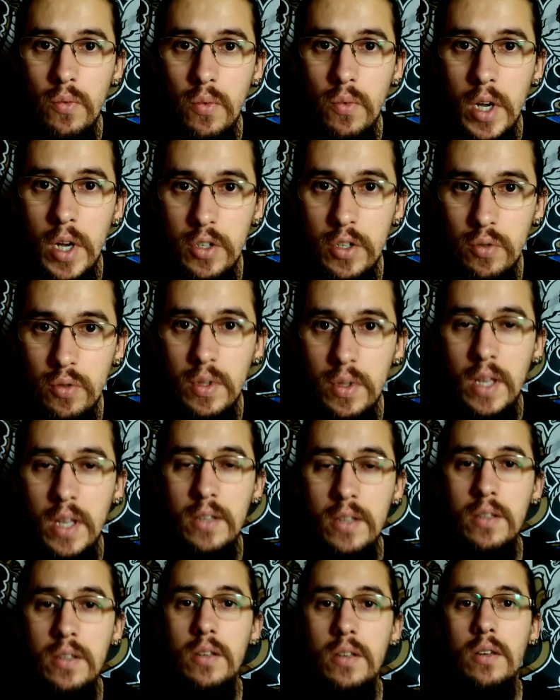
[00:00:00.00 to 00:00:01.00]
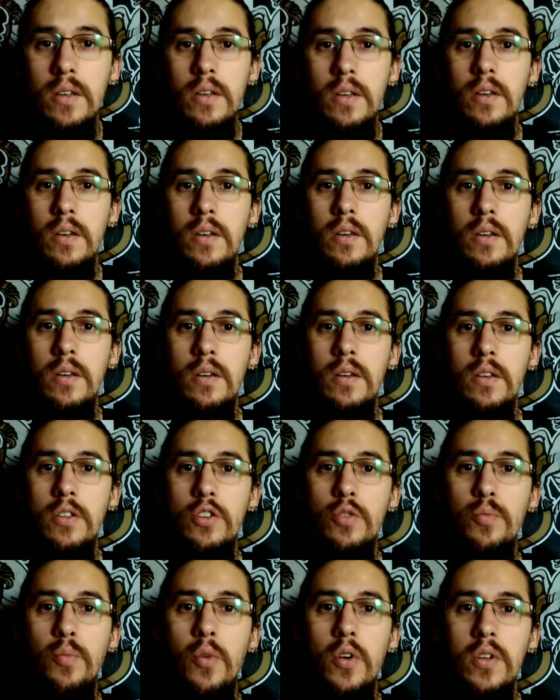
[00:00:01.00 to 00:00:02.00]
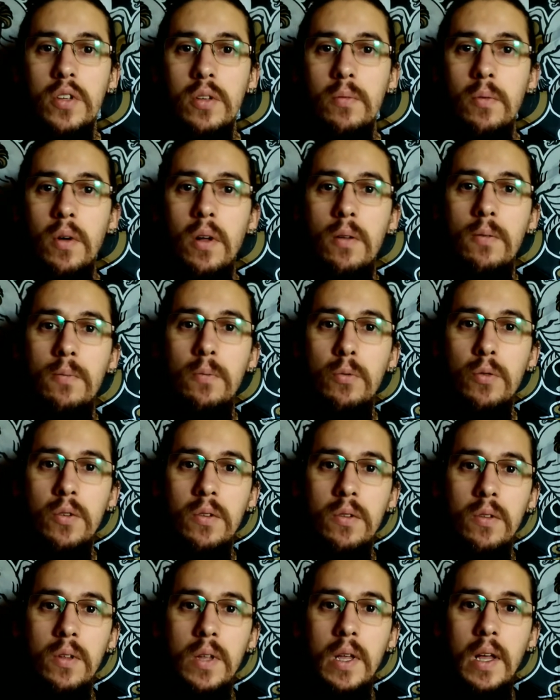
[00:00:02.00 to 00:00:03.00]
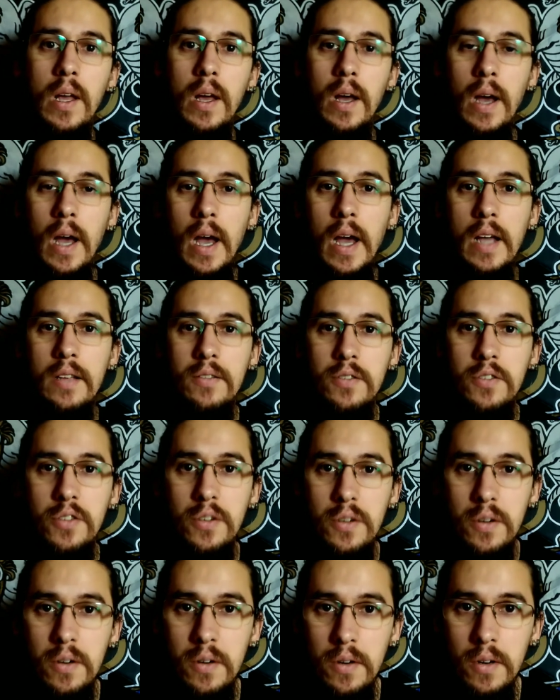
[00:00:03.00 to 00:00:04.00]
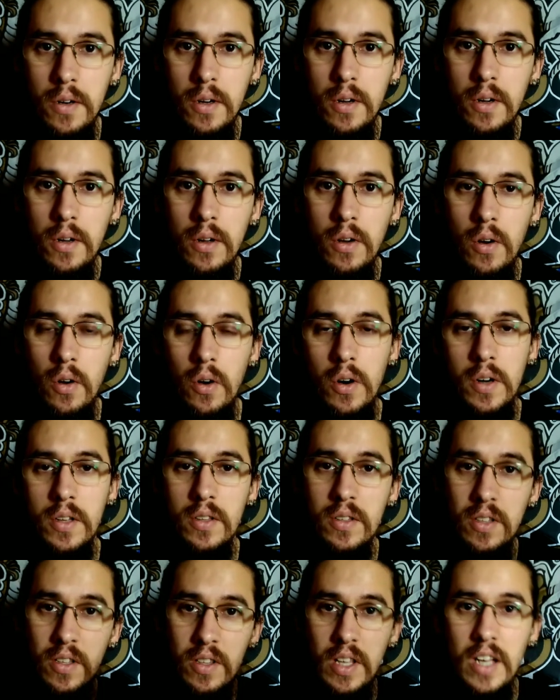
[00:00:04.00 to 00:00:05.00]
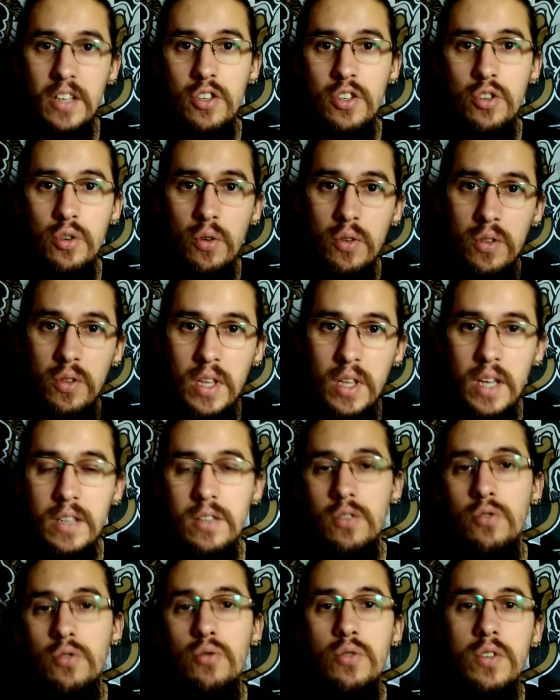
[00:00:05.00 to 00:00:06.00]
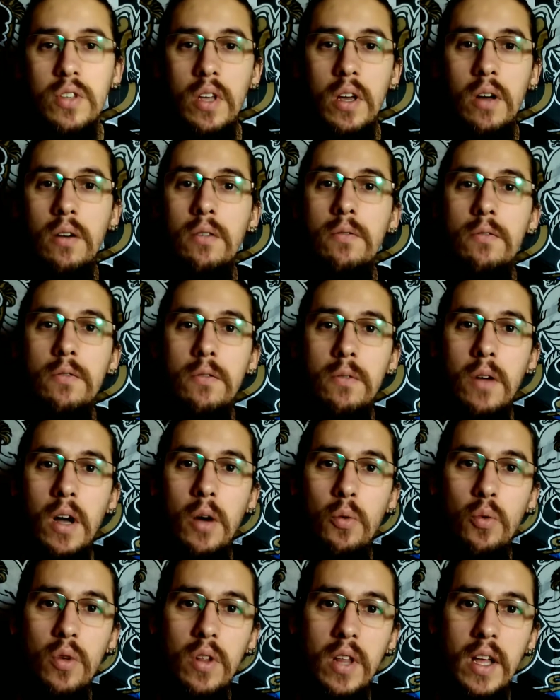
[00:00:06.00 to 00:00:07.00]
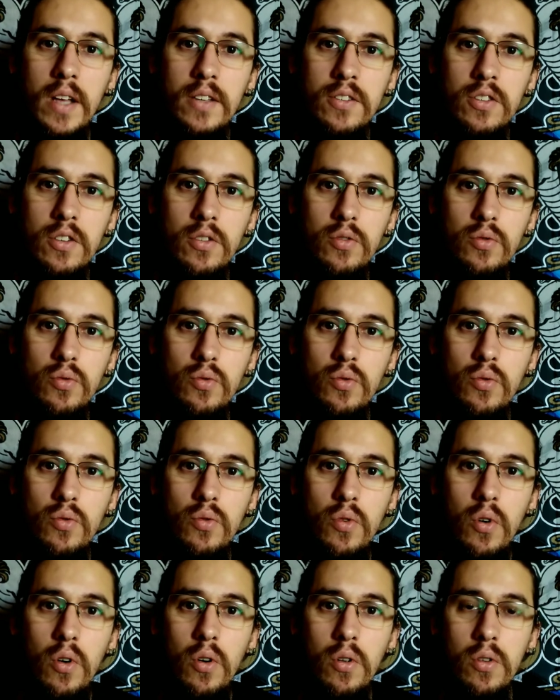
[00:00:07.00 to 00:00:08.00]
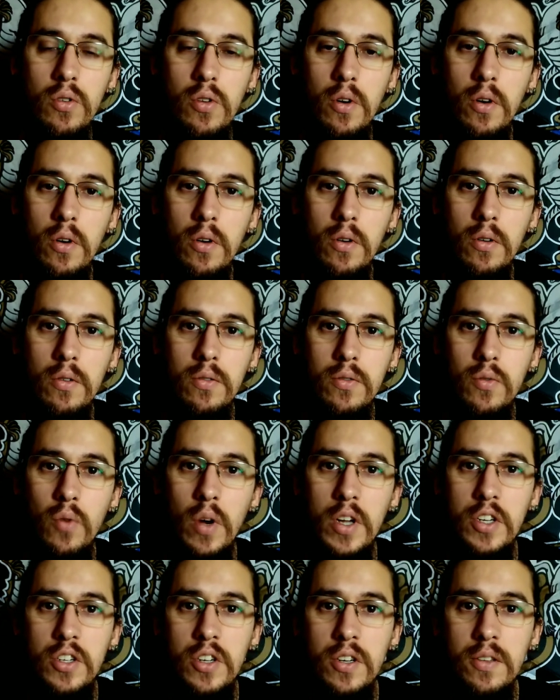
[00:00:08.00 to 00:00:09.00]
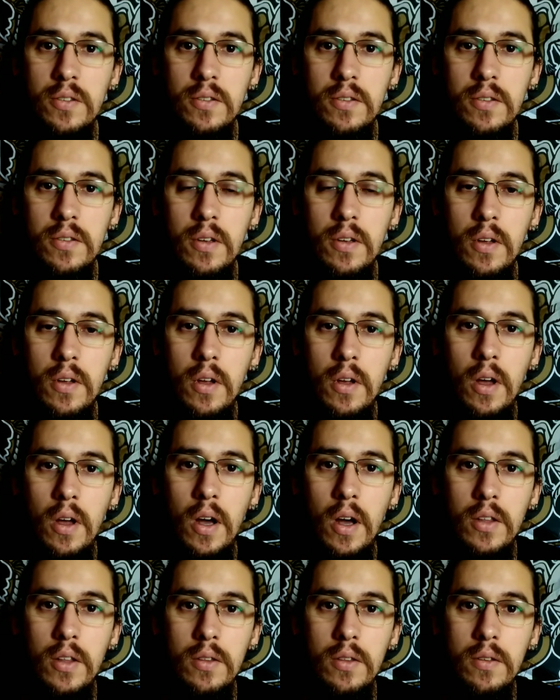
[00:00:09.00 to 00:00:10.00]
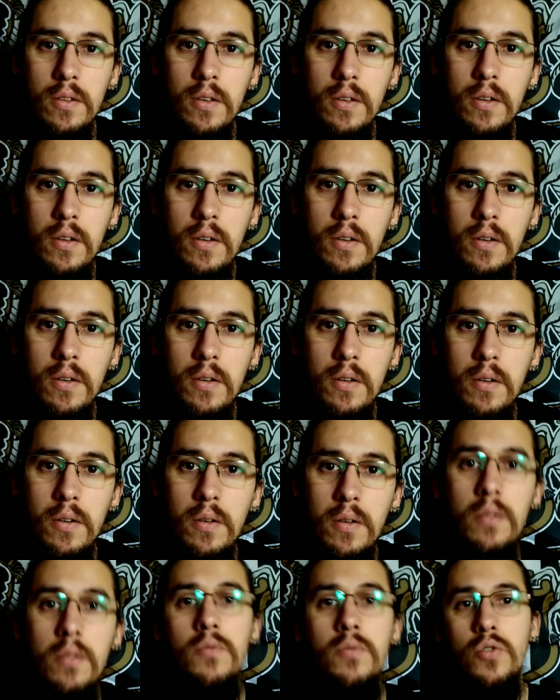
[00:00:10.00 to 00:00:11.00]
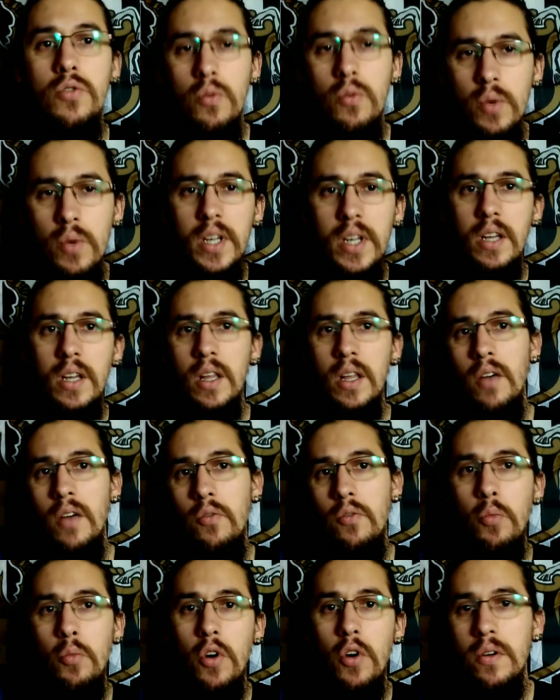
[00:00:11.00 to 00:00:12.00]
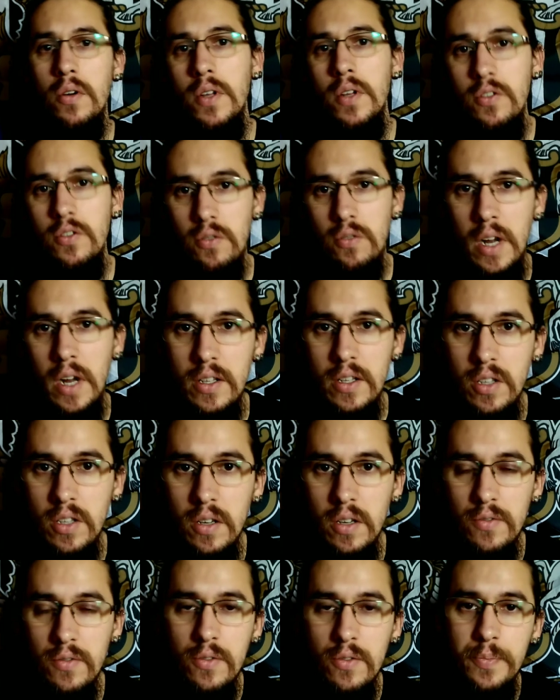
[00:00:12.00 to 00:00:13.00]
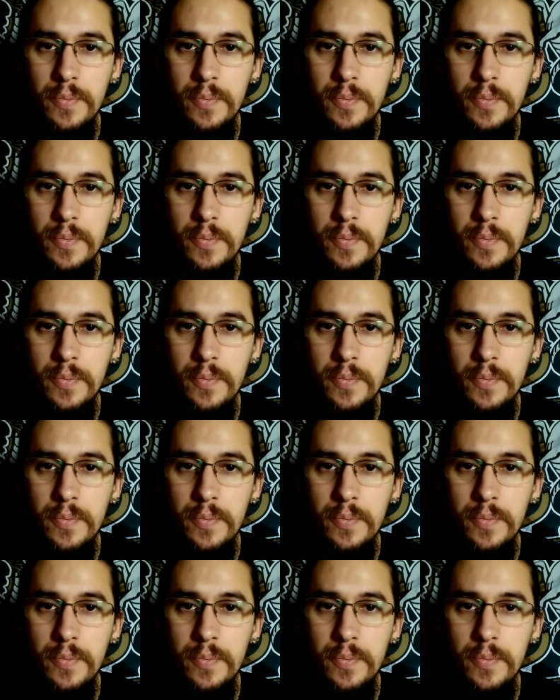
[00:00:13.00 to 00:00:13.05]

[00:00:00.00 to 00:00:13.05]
as soon as it's possible, we'll answer or in the next show next Tuesday I will, I will answer to all your questions and uh, so we can have a more interactive